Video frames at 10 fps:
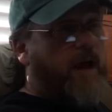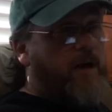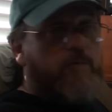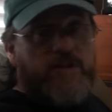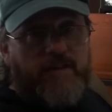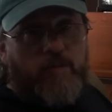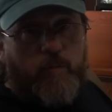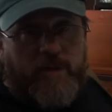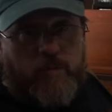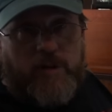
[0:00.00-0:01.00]
I wasn't even.
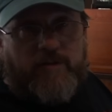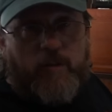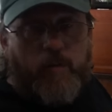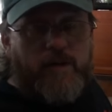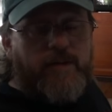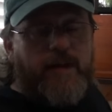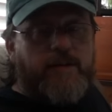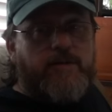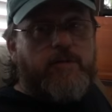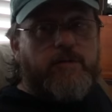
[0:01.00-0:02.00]
We weren't even aware
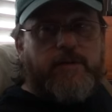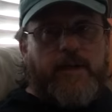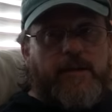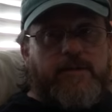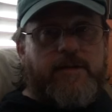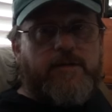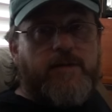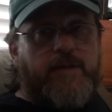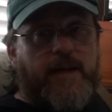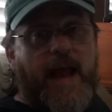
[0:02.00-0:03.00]
that you, that such a
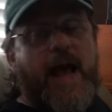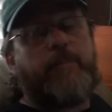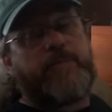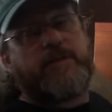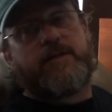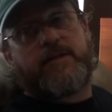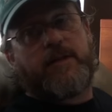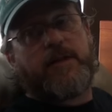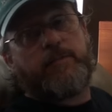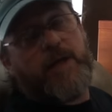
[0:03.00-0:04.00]
thing happens as
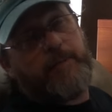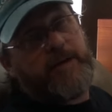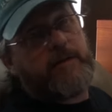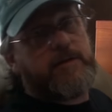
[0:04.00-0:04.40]
click bombing.